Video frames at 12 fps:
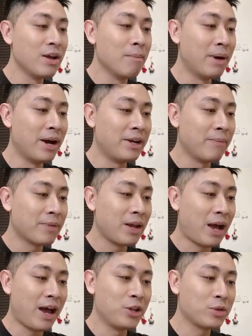but
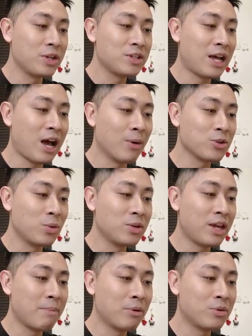I noticed that I was
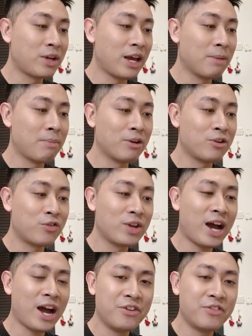only able to get about
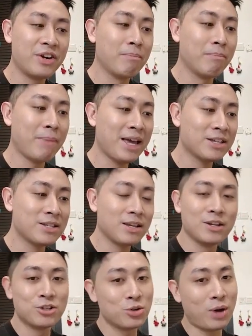300 megs,
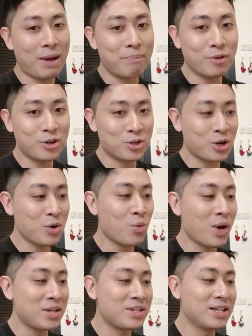so I'm not sure
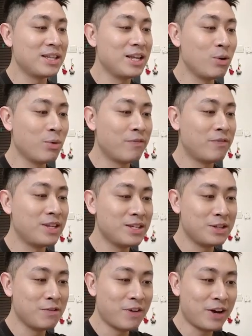what's the deal with this
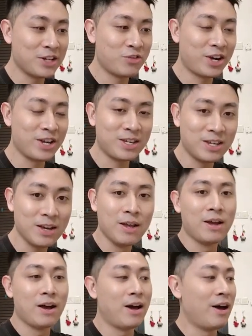device right here.
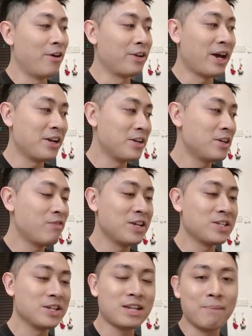On other
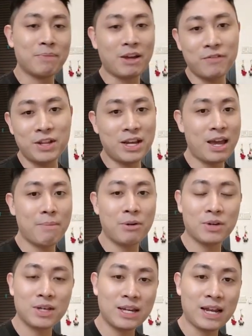devices, I'm definitely able
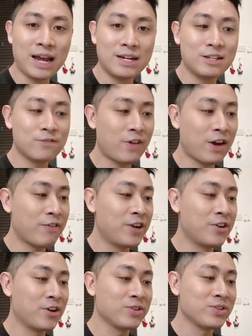to hit at least
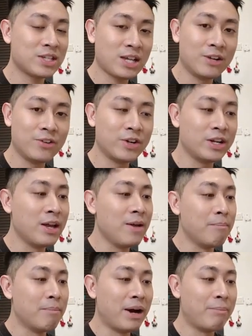500 or 600,
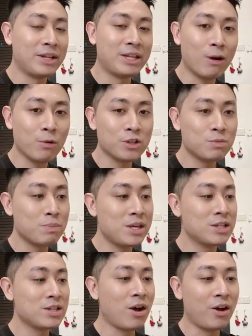but my download
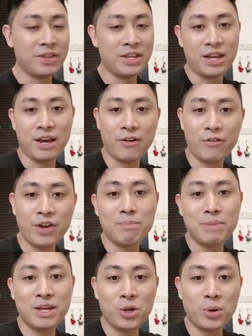speeds on the
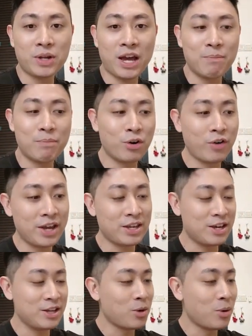Redmi Note 10 Pro right
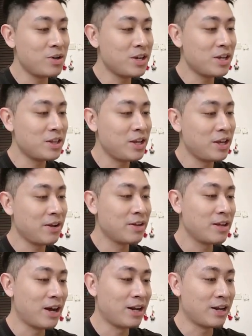here is only hitting,
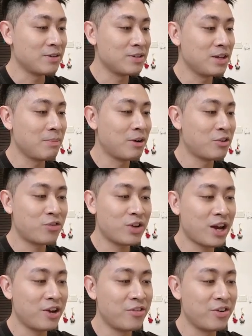yeah, like you see, about
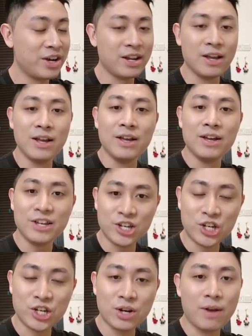
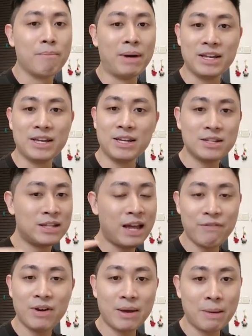300-ish, but it's
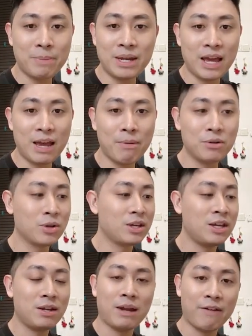never been able to
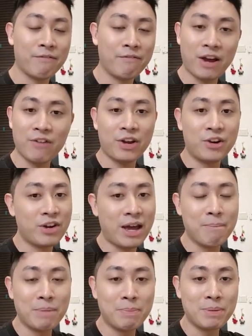hit like 500
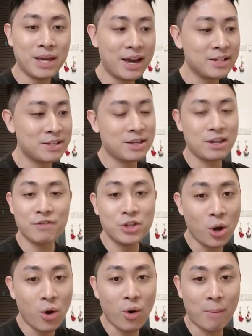Mbps, even
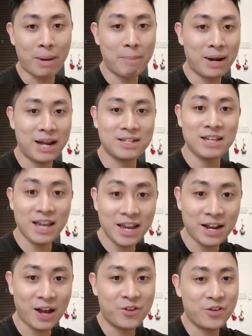though my plan is
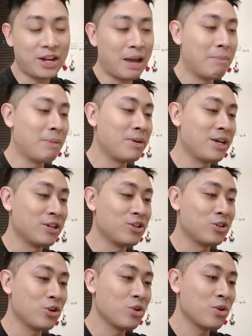800 Mbps.
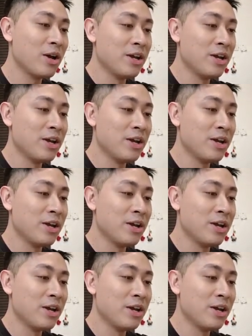So